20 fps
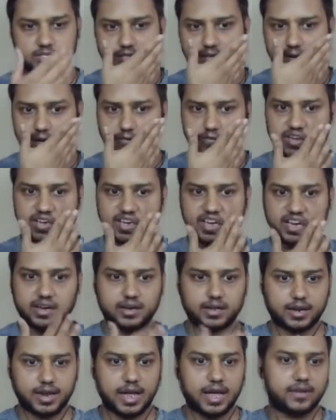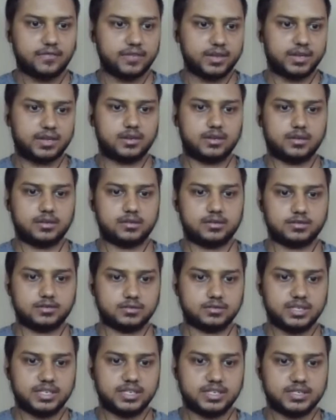that we are having
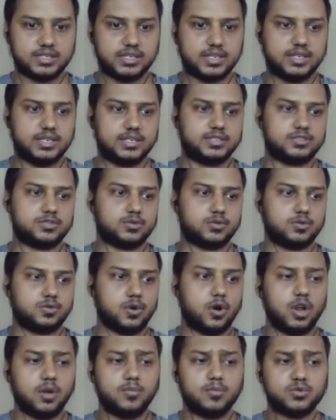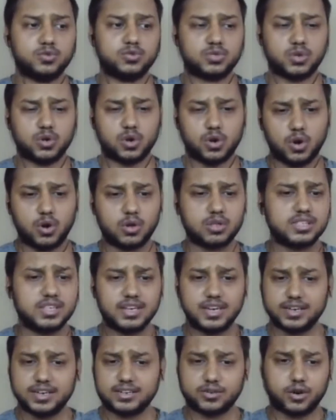these days so almost all the
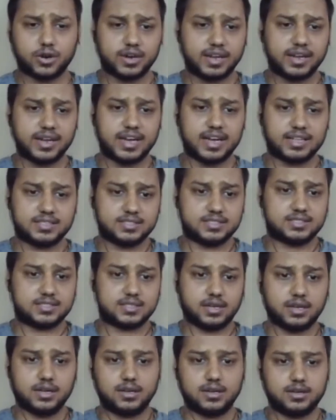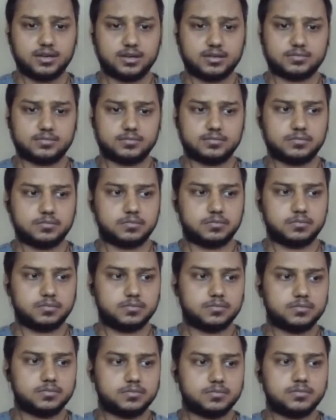electronic gadgets are
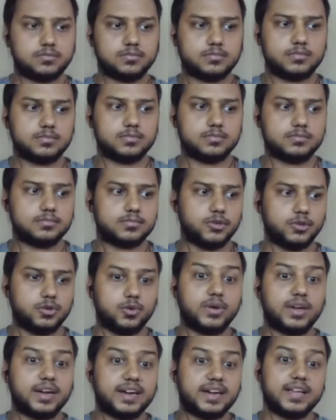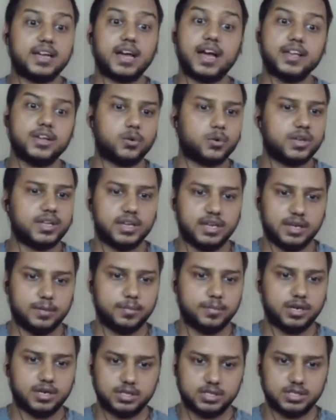you know getting iot
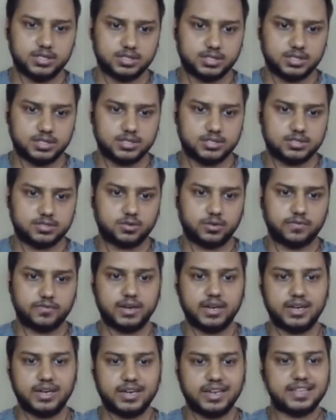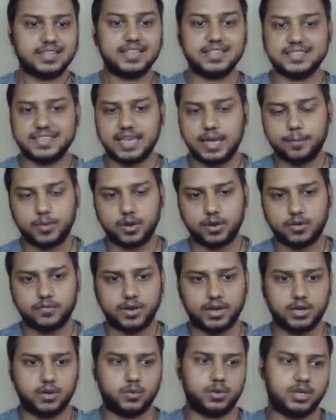enabled these days so if i take the example of
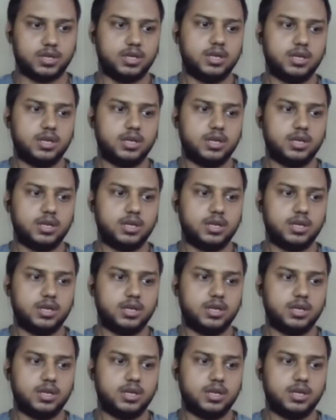iot